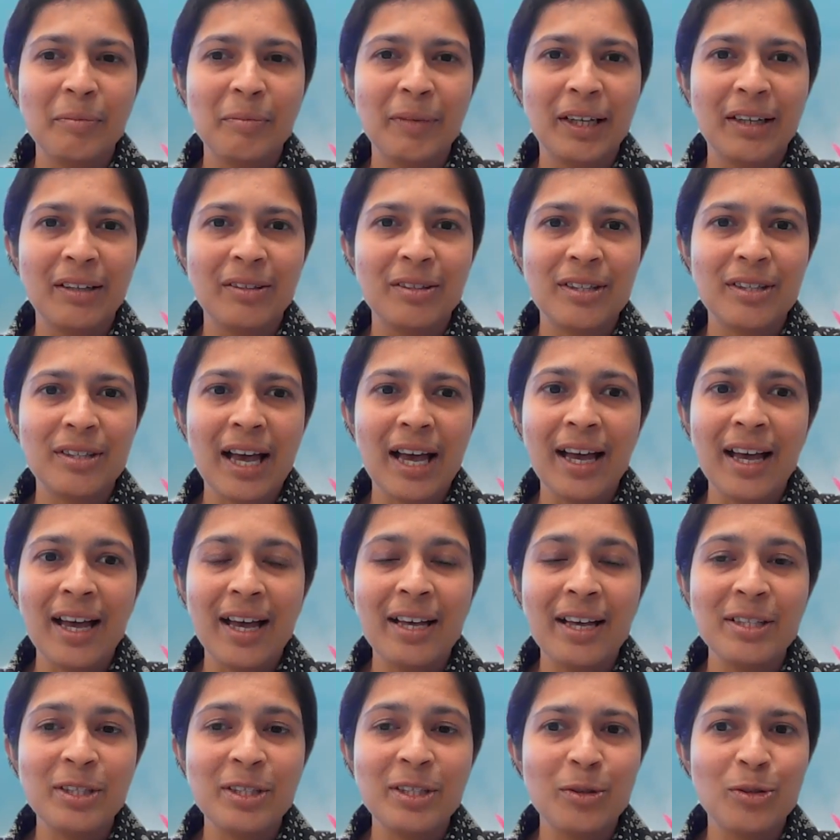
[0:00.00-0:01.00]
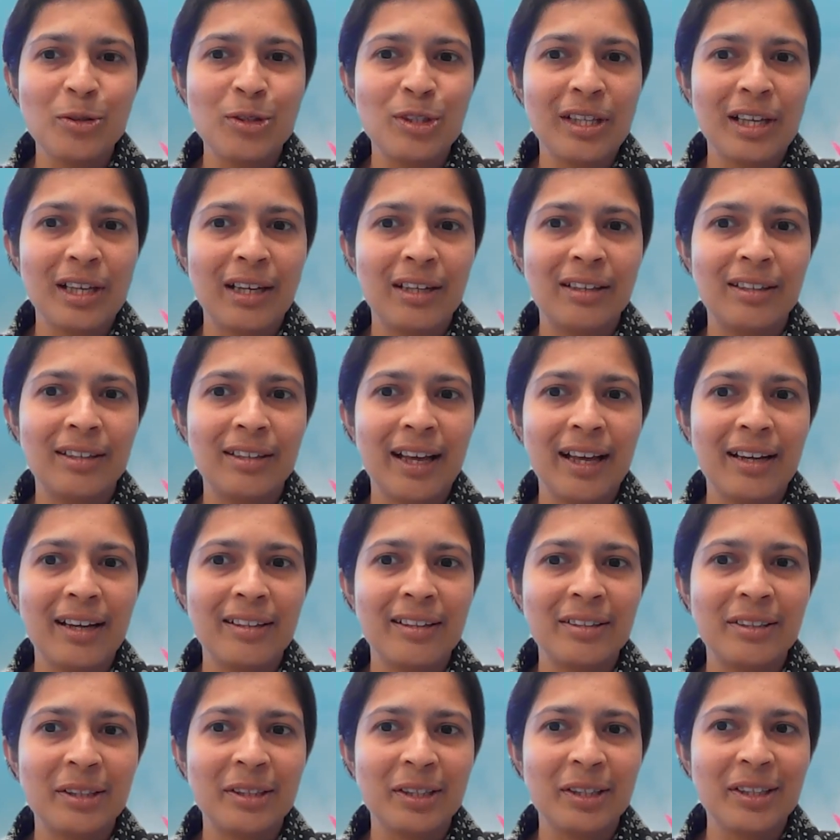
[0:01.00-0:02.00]
Because as you said
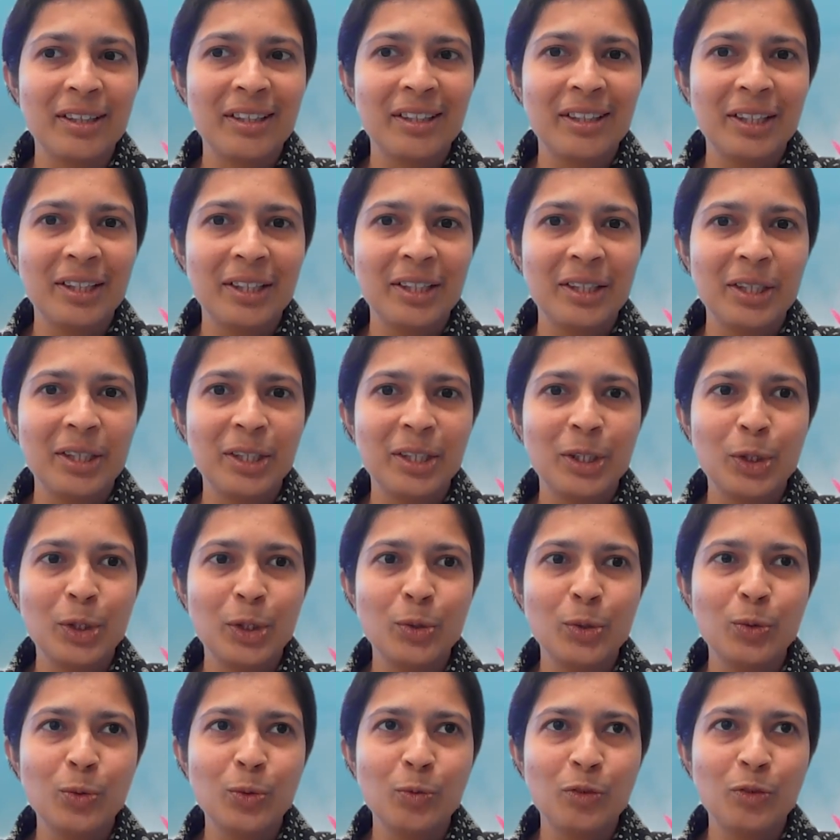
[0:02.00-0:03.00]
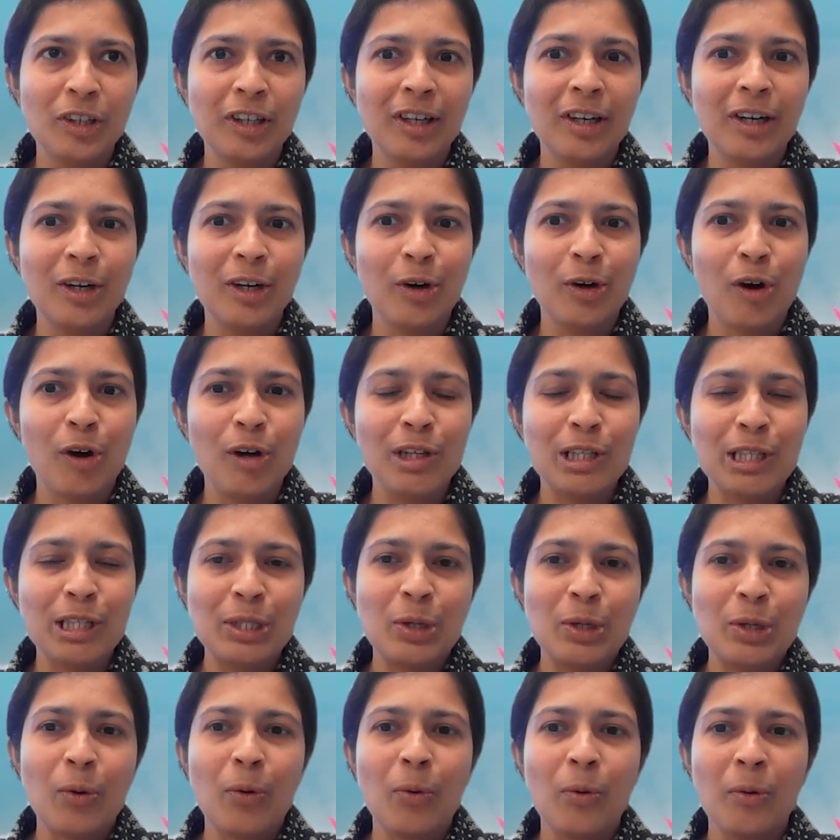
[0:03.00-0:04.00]
that you were
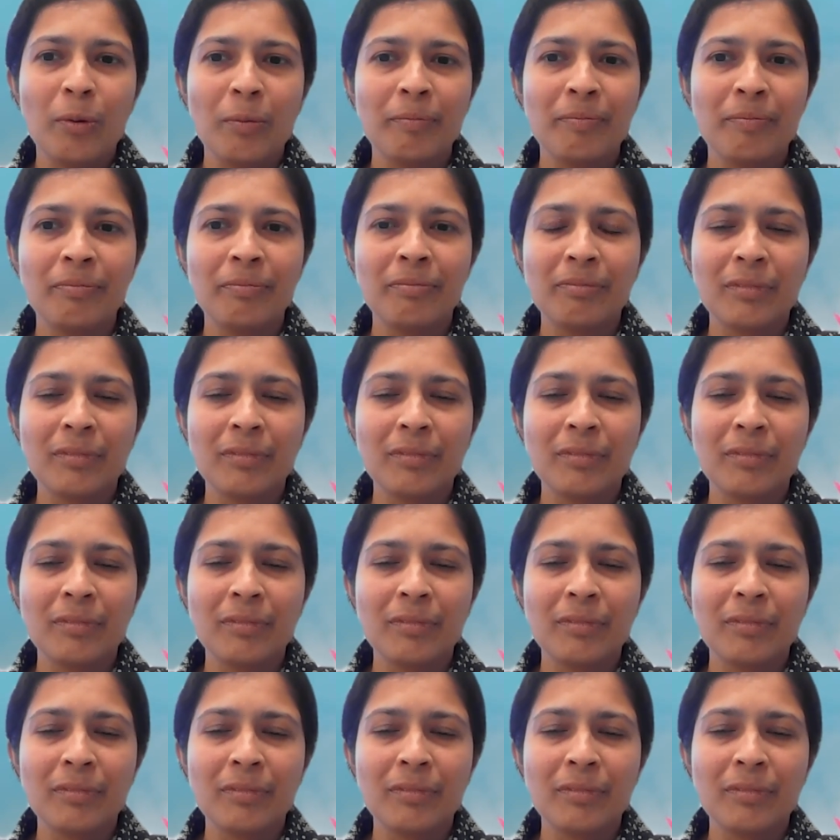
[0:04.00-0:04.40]
also,